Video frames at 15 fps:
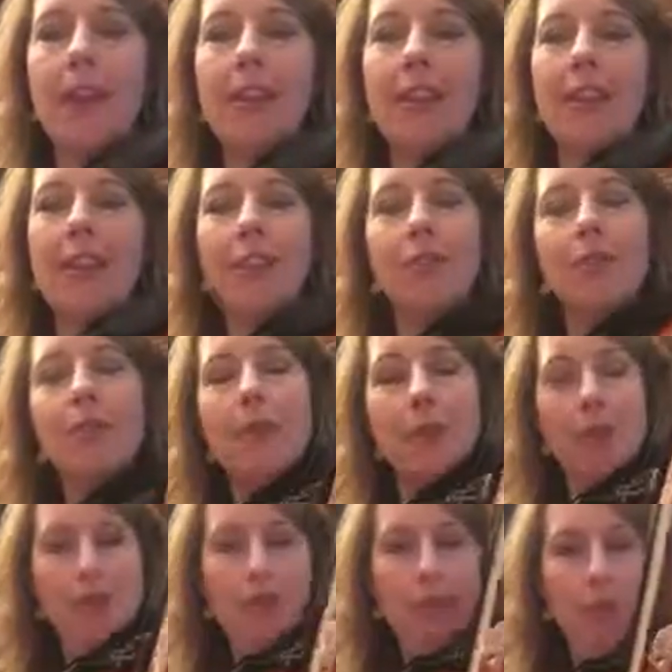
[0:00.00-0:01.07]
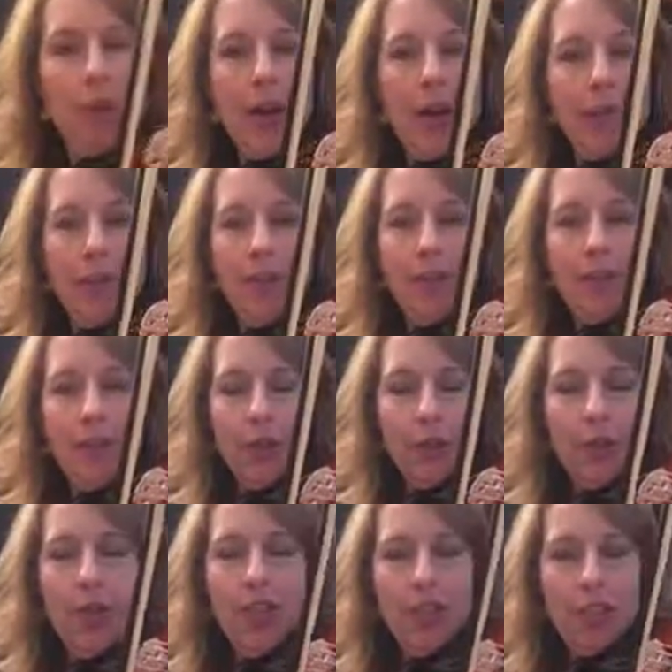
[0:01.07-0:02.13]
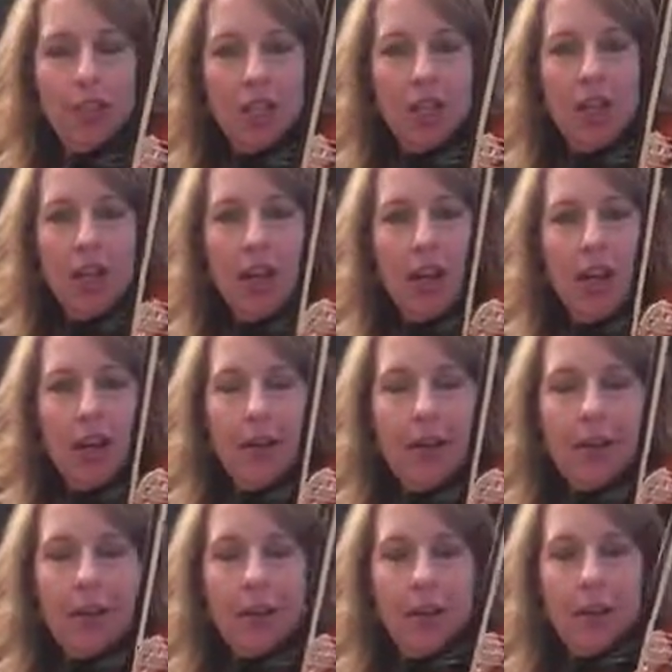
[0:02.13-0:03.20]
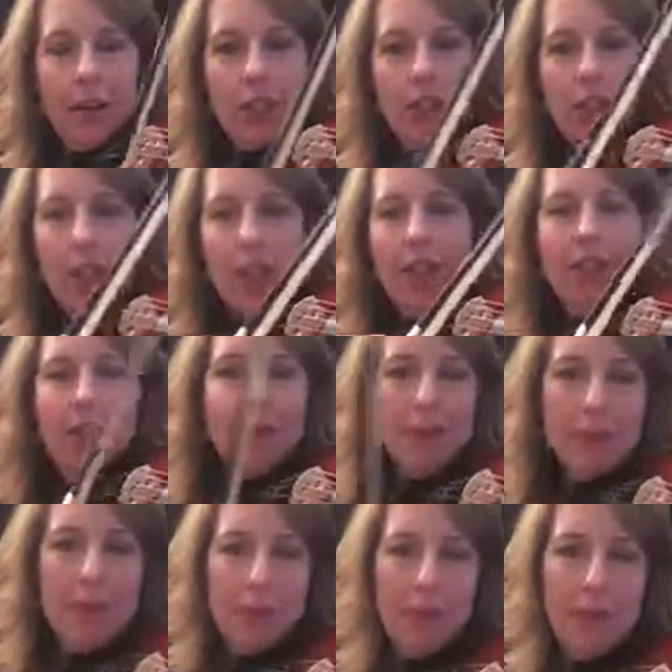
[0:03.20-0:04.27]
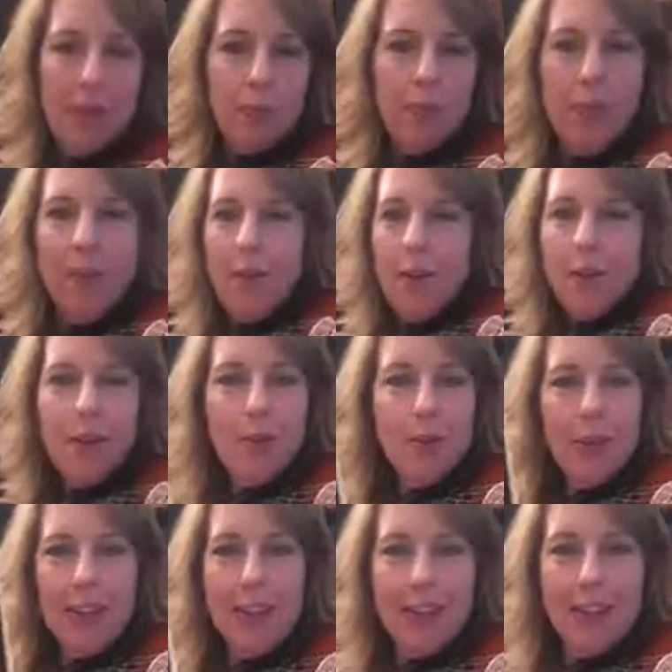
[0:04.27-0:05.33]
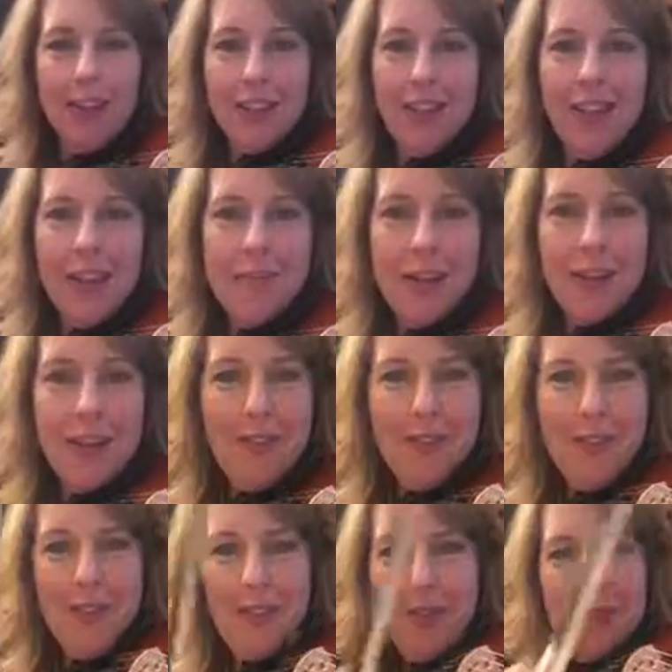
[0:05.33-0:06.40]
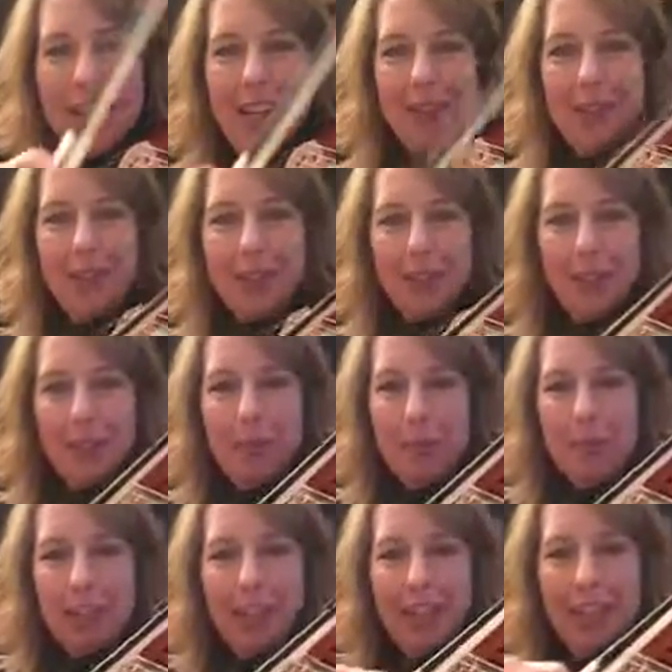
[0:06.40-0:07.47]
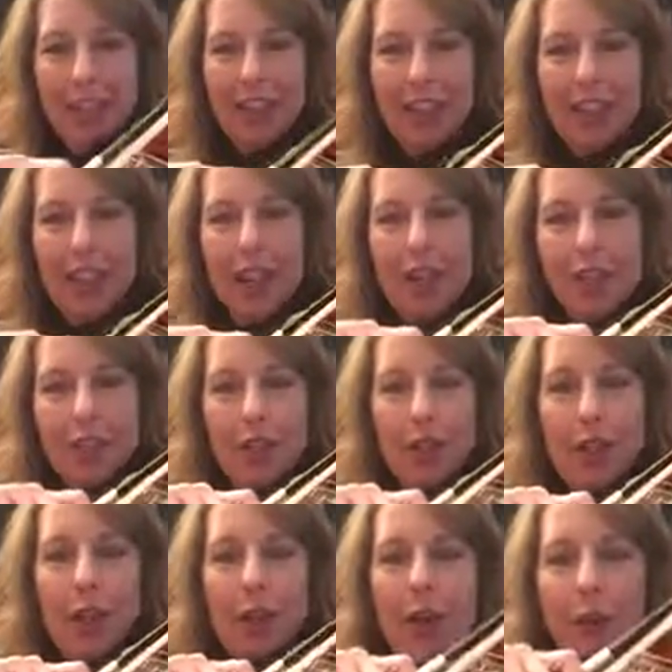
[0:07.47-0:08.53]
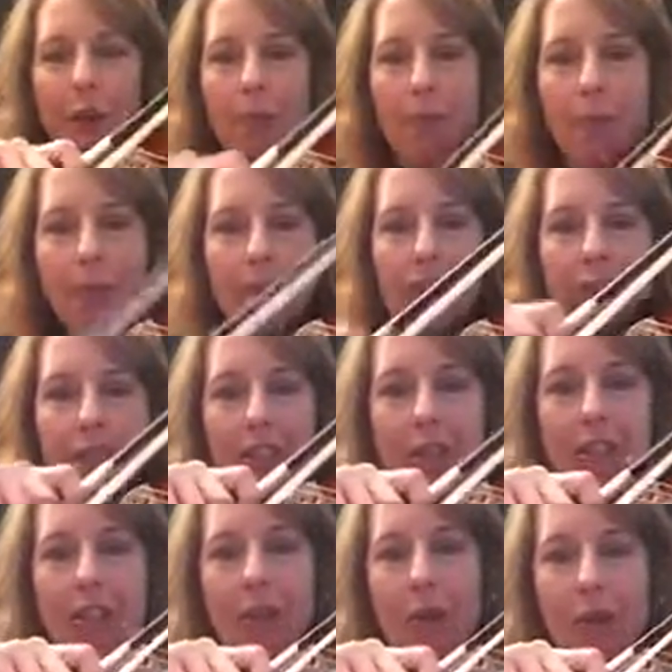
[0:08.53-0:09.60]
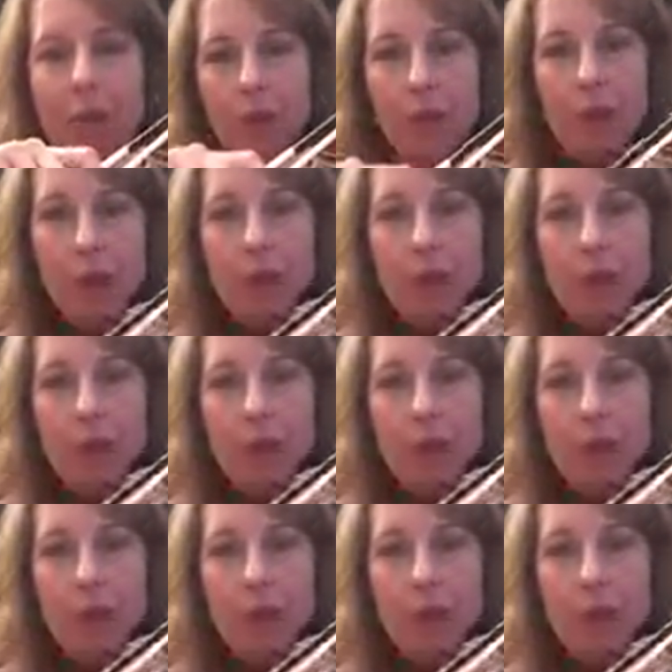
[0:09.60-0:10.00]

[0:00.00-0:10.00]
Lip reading: at the last three measures of the bottom of the first page, so even though it says mezzo piano, go ahead and play out. There's not that many of you, we need a little bit more sound here. So with bow lifts, it's going to go.